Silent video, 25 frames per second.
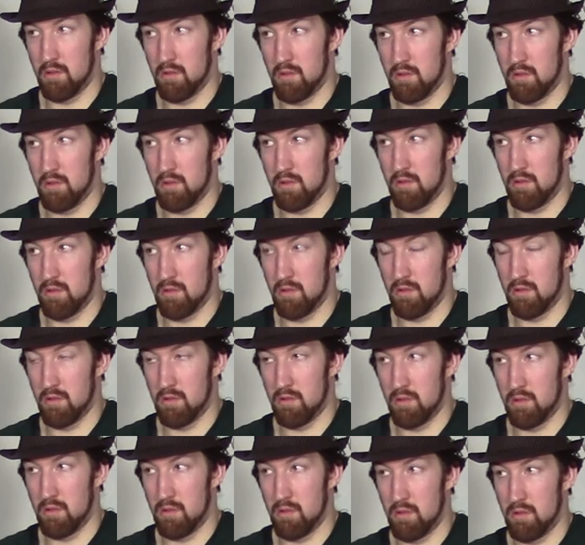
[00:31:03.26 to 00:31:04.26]

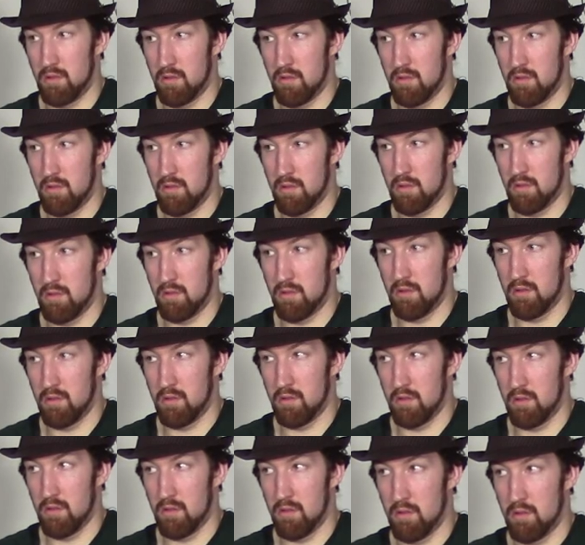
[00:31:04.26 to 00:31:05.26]

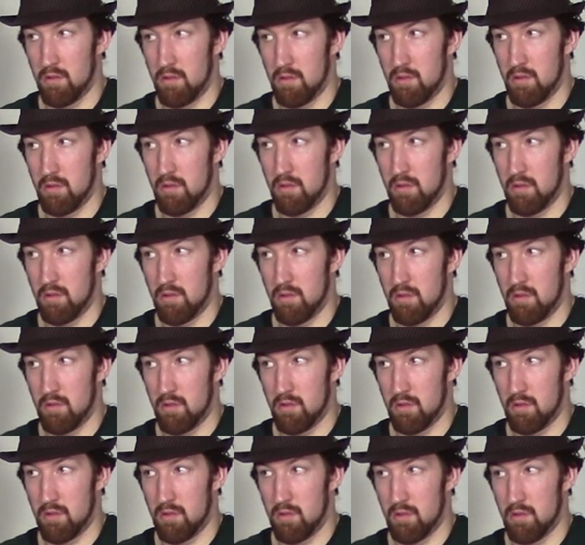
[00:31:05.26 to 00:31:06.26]

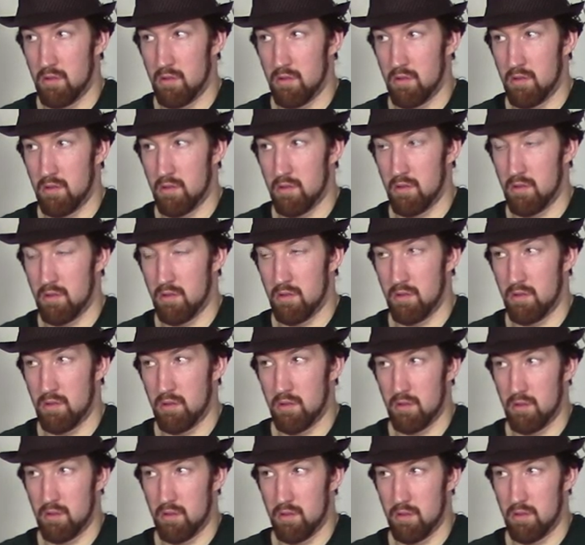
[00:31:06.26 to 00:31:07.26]

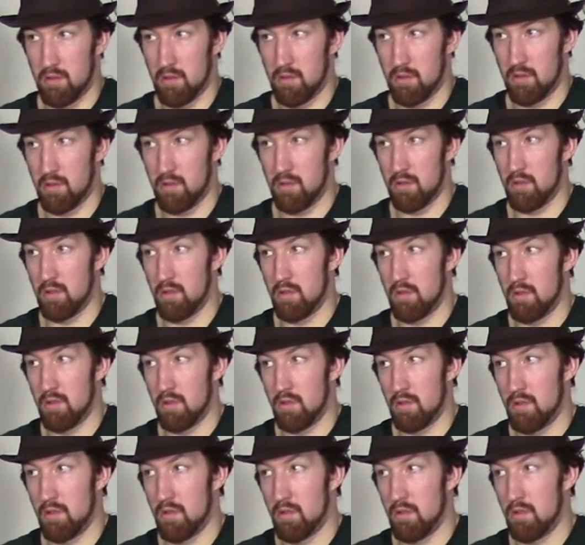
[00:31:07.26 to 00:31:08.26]

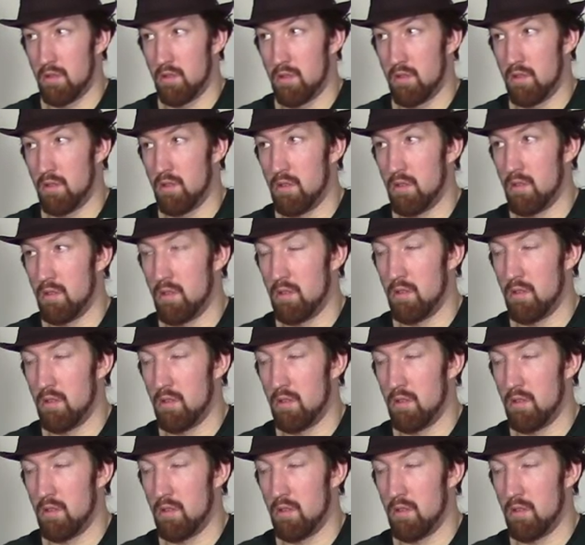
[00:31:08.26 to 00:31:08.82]
The person shown says nothing.